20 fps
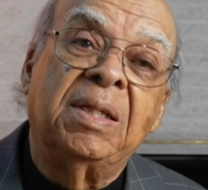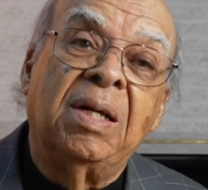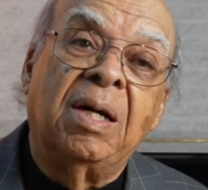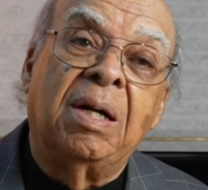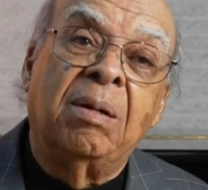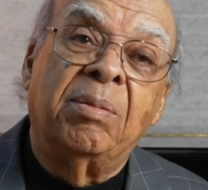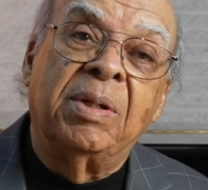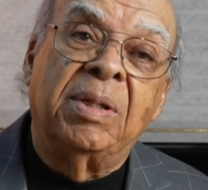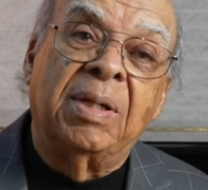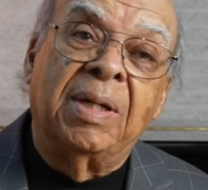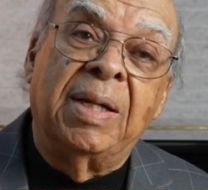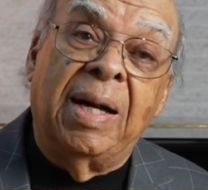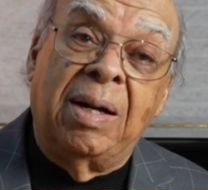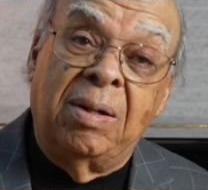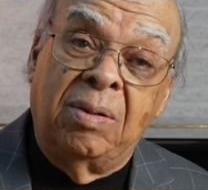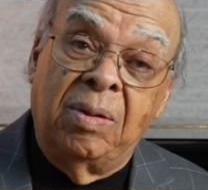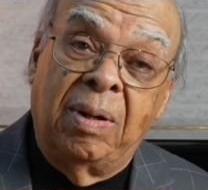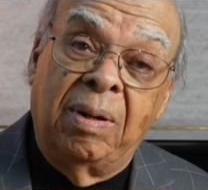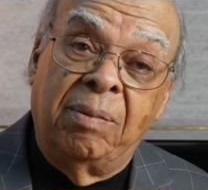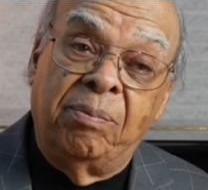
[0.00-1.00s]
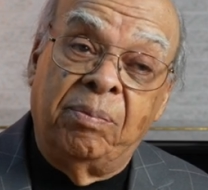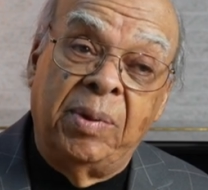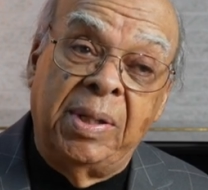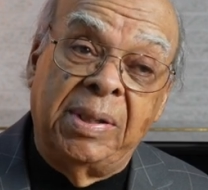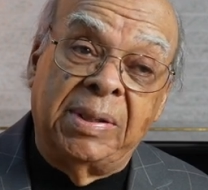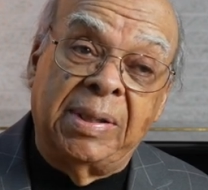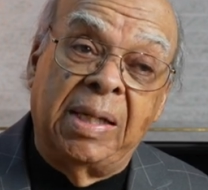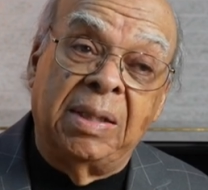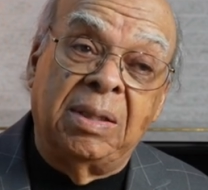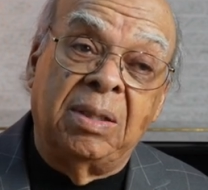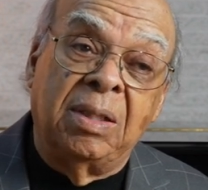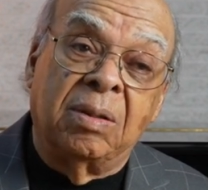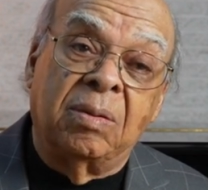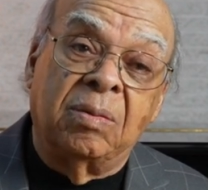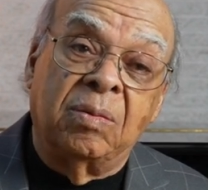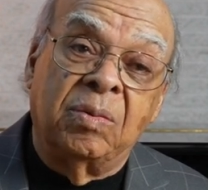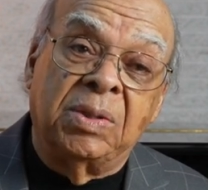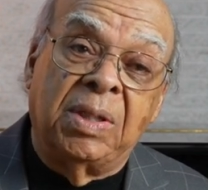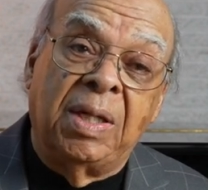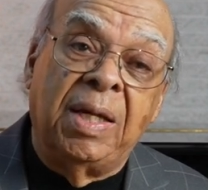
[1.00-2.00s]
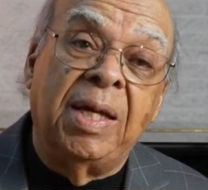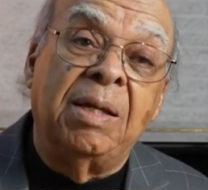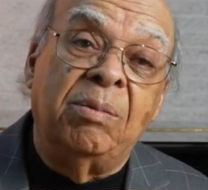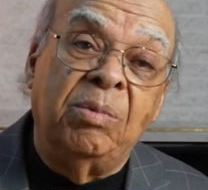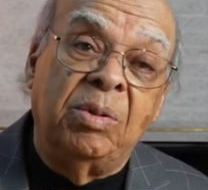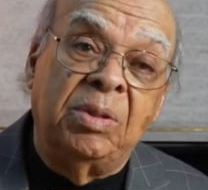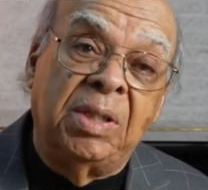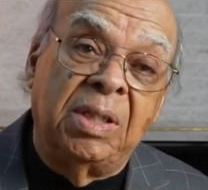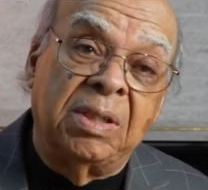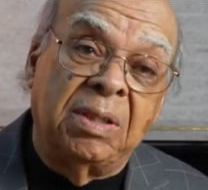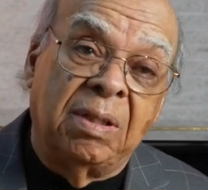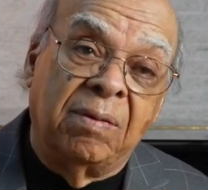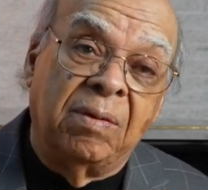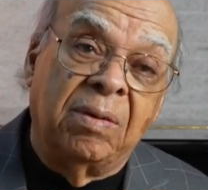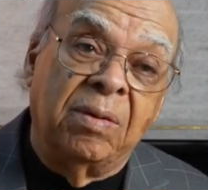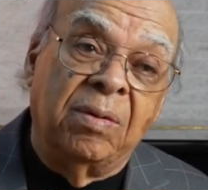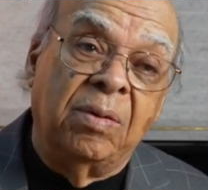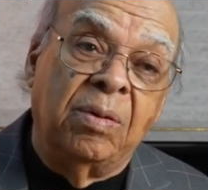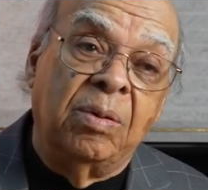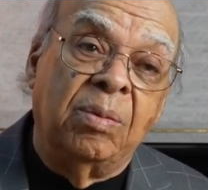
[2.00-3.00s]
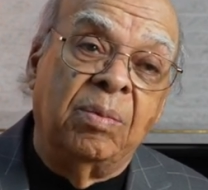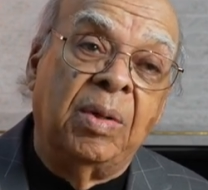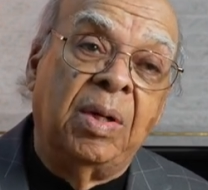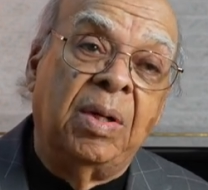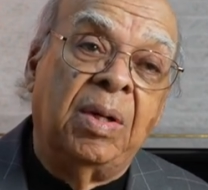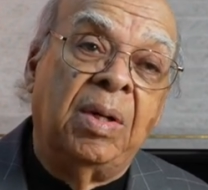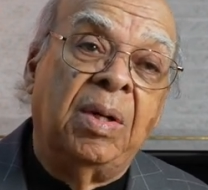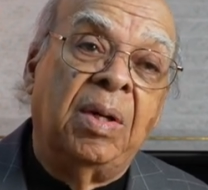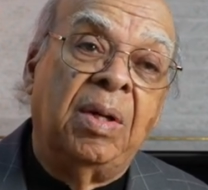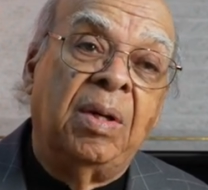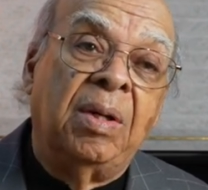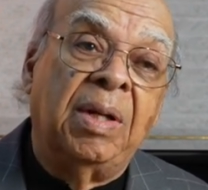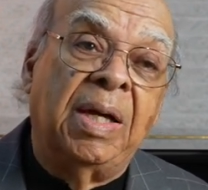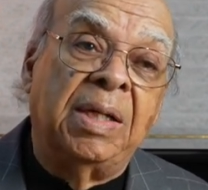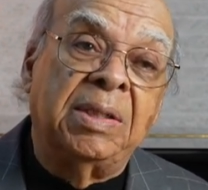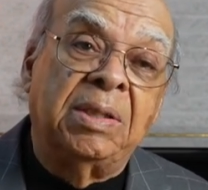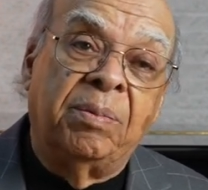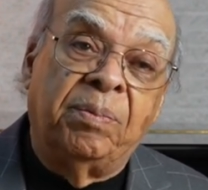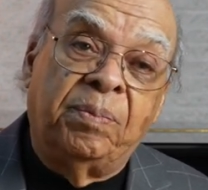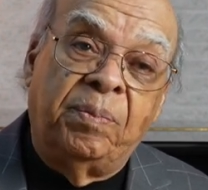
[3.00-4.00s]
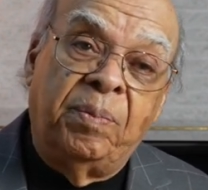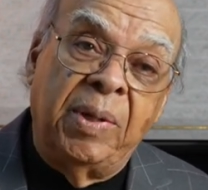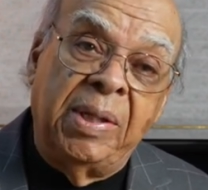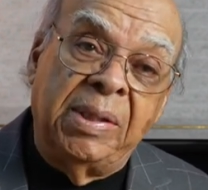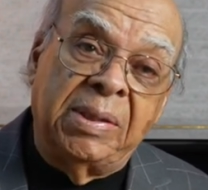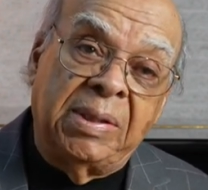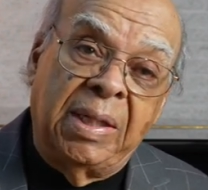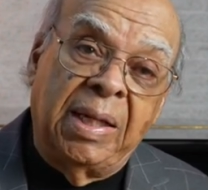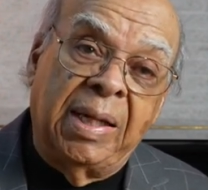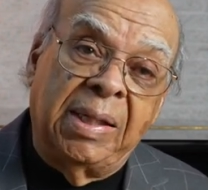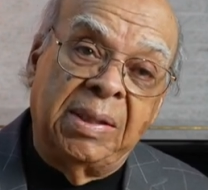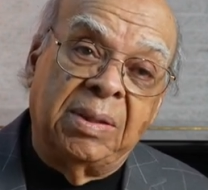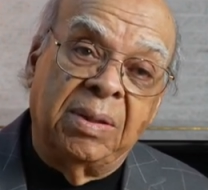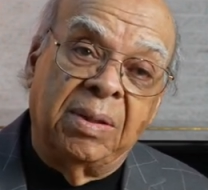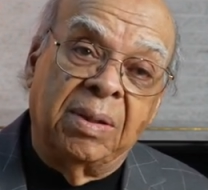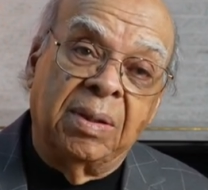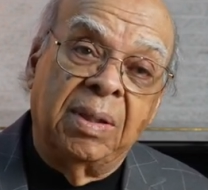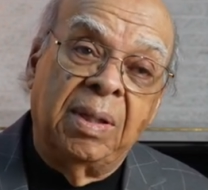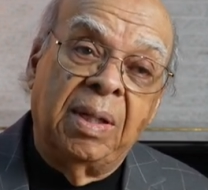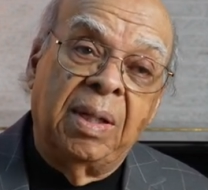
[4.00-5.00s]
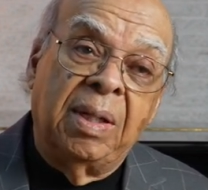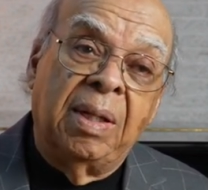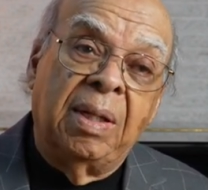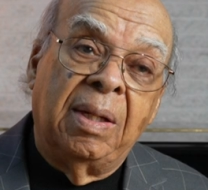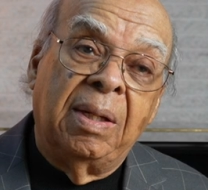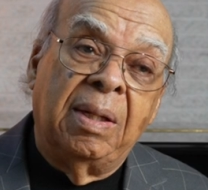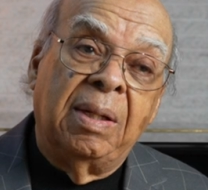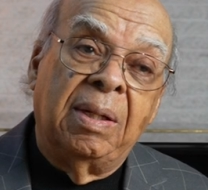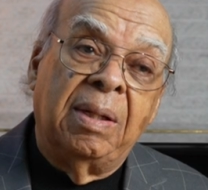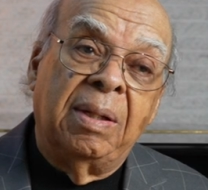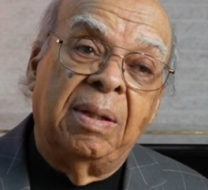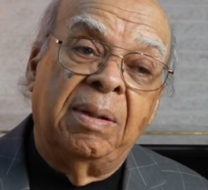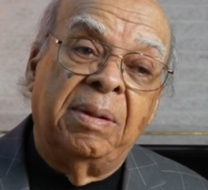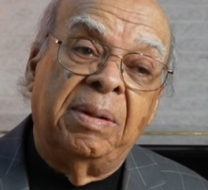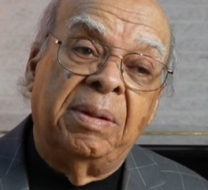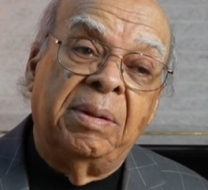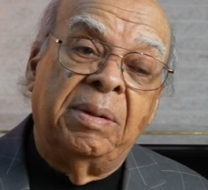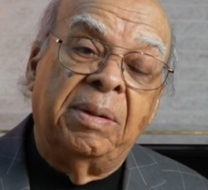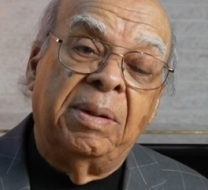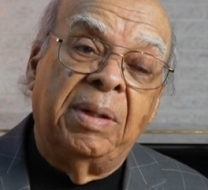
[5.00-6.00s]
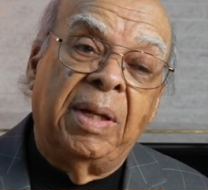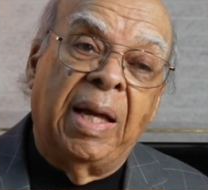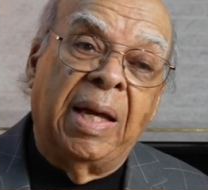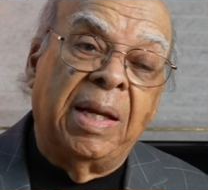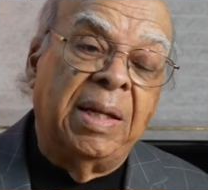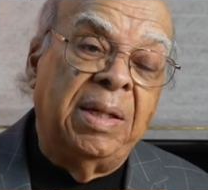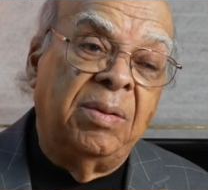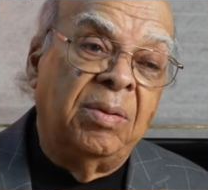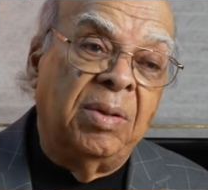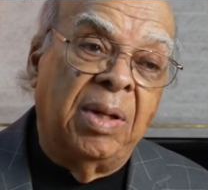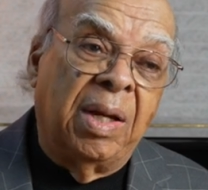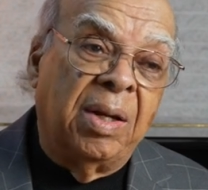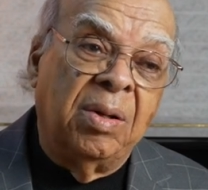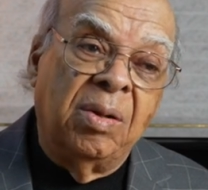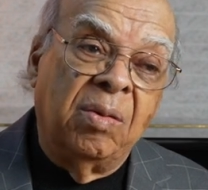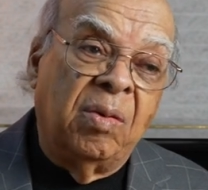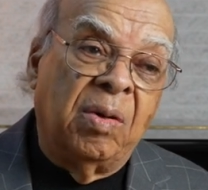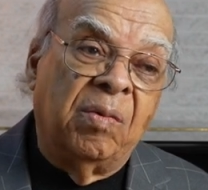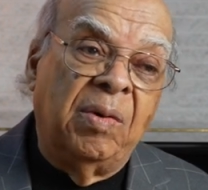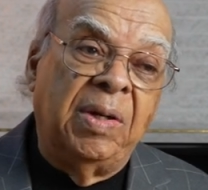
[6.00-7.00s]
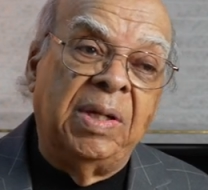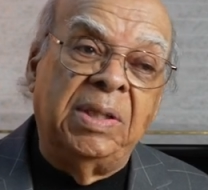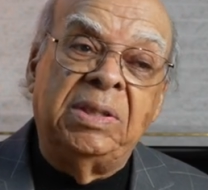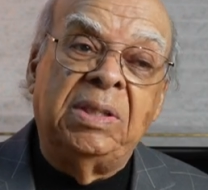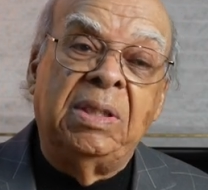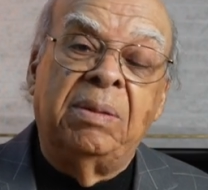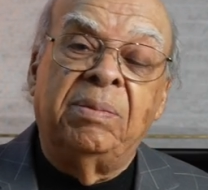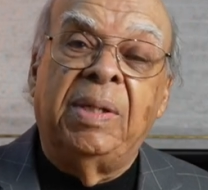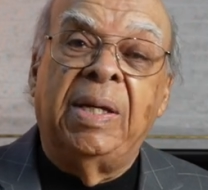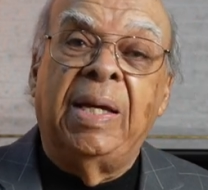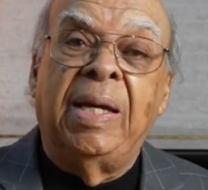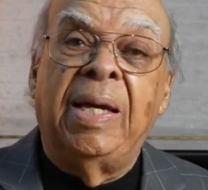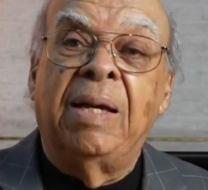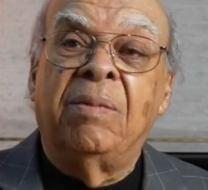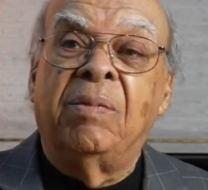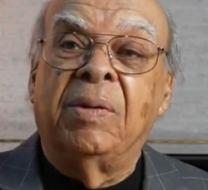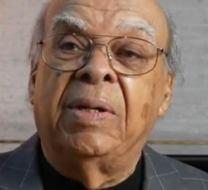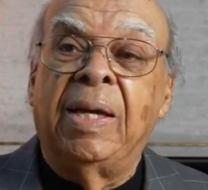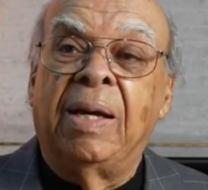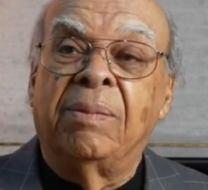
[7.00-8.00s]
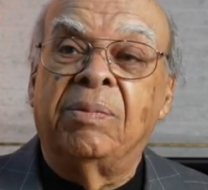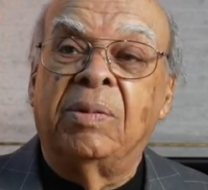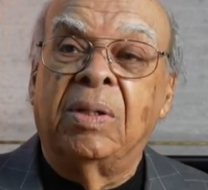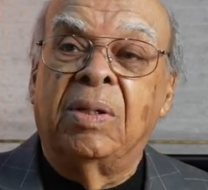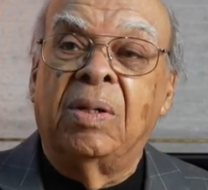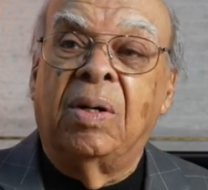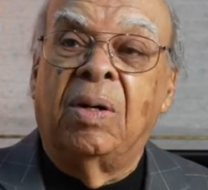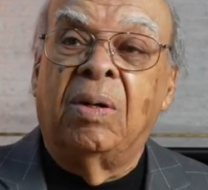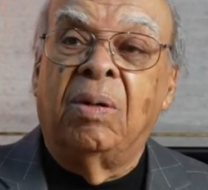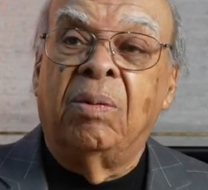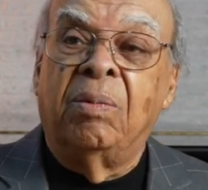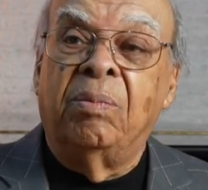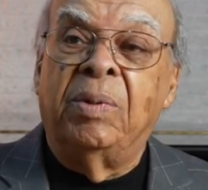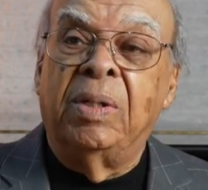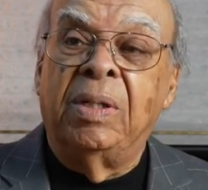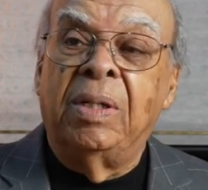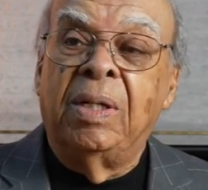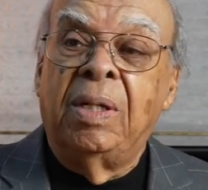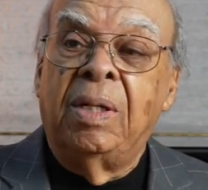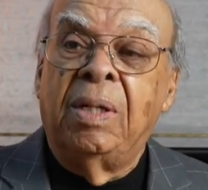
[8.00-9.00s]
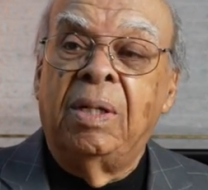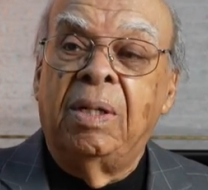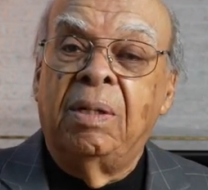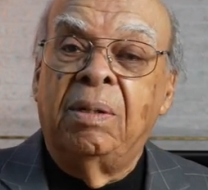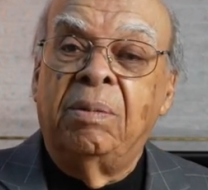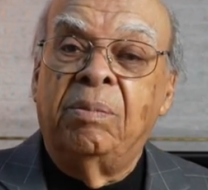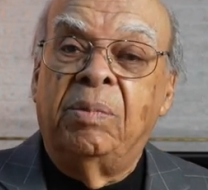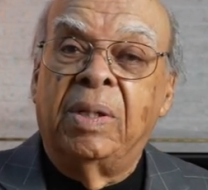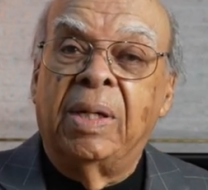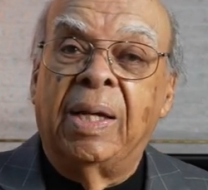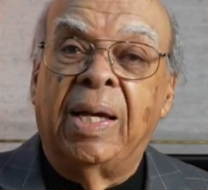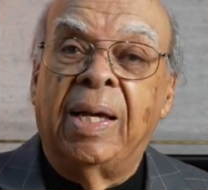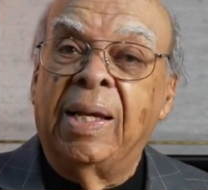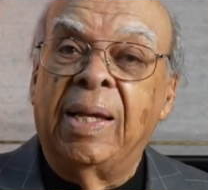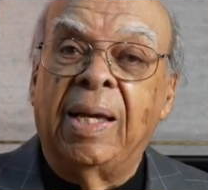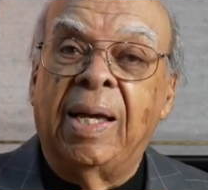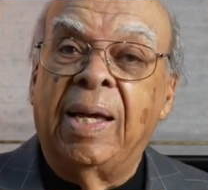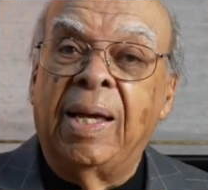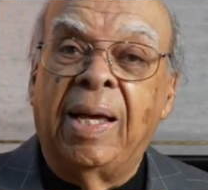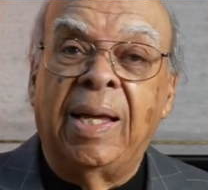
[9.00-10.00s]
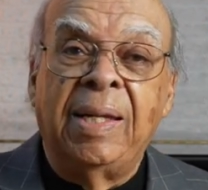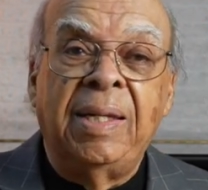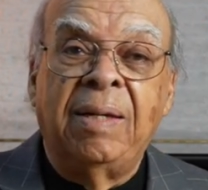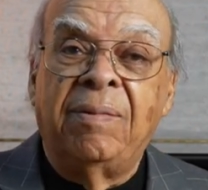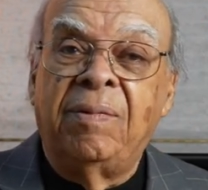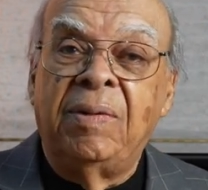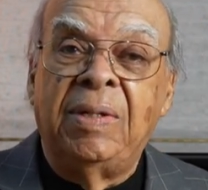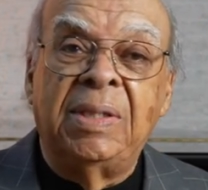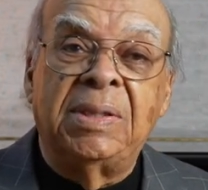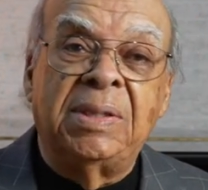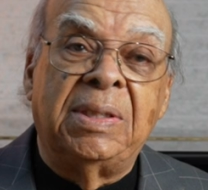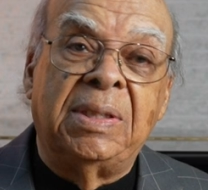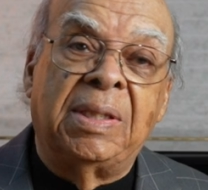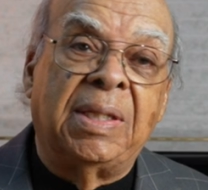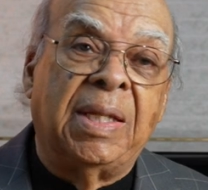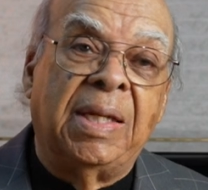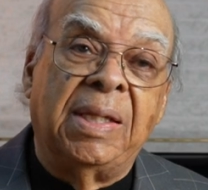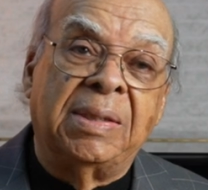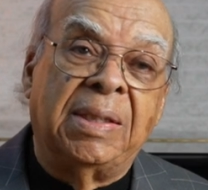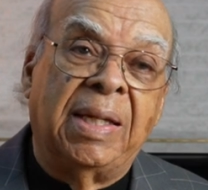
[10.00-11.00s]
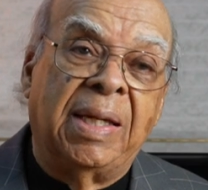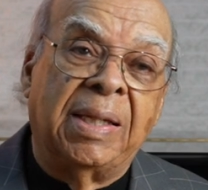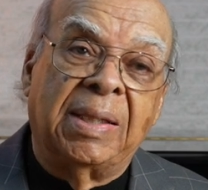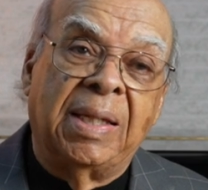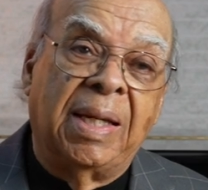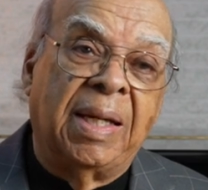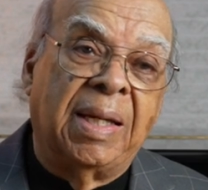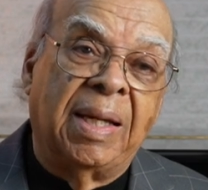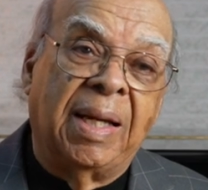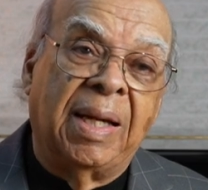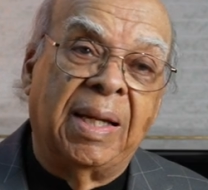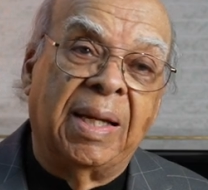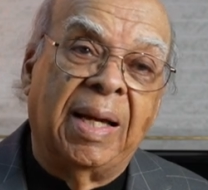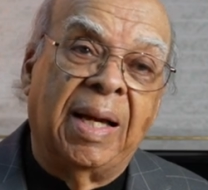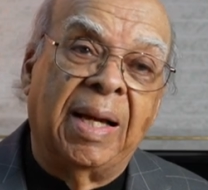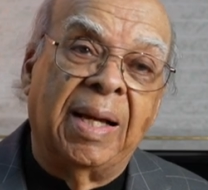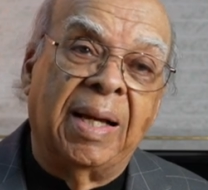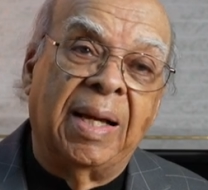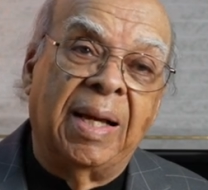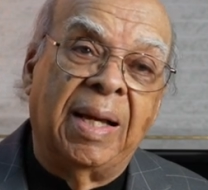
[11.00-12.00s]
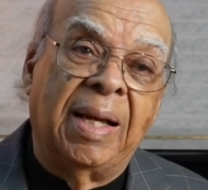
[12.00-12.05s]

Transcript: Norman, the guy who uh, place I took was the head musician of the group. Uh mm-hmm. -huh. That's the place that I took. Uh mm-hmm. -huh. I don't know. I don't know what relationship they had with Captain Gall, but but I, I, I never listened to things like that. I, I